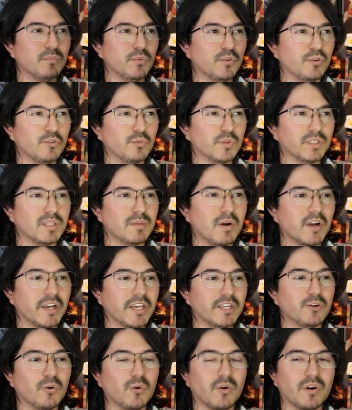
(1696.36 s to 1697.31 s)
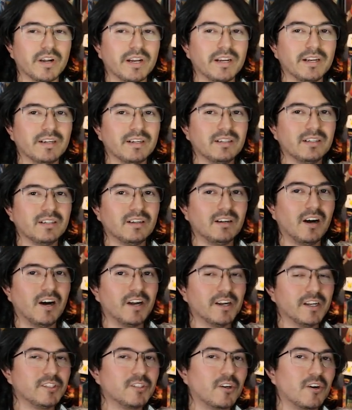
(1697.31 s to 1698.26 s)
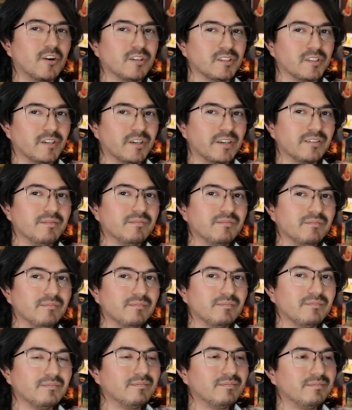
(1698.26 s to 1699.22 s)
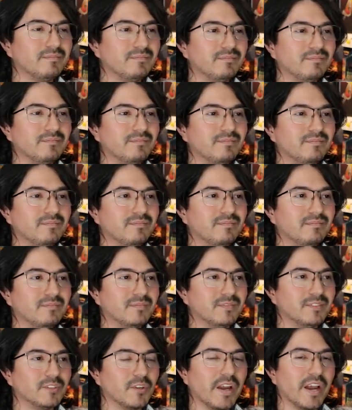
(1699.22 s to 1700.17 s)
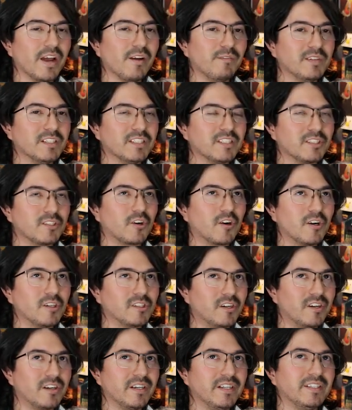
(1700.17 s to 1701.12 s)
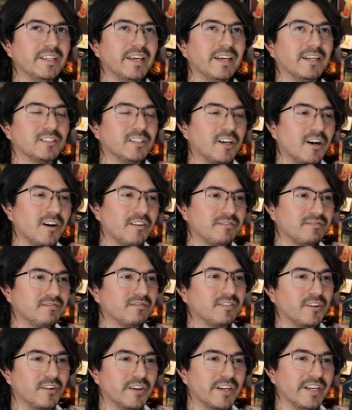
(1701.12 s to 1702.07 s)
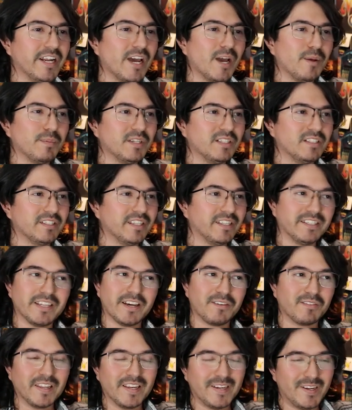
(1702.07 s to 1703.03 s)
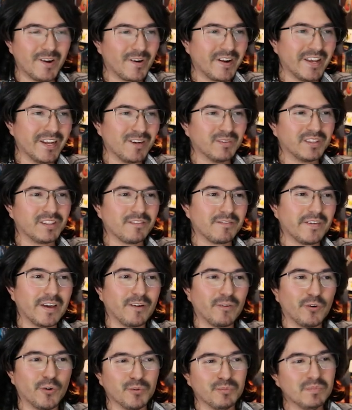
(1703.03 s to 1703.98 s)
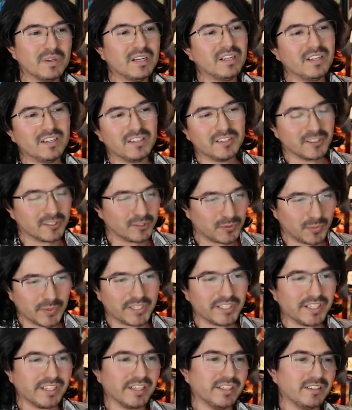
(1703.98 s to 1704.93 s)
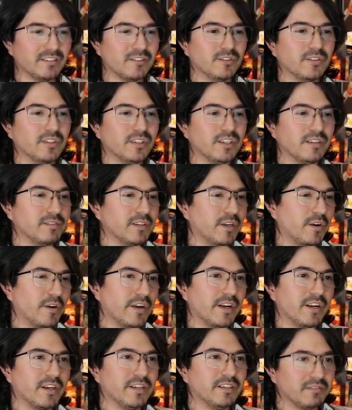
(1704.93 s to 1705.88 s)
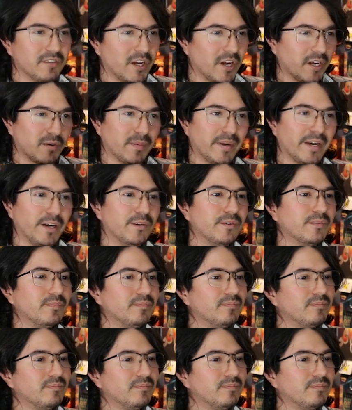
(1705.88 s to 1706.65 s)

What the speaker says: move with the Monkey Dory on a Charizard. So yeah, if it's the Charizard and he takes off 30 damage, then definitely don't hit him with the Fan Rotom. Just switch it into the Flareon and knock him out.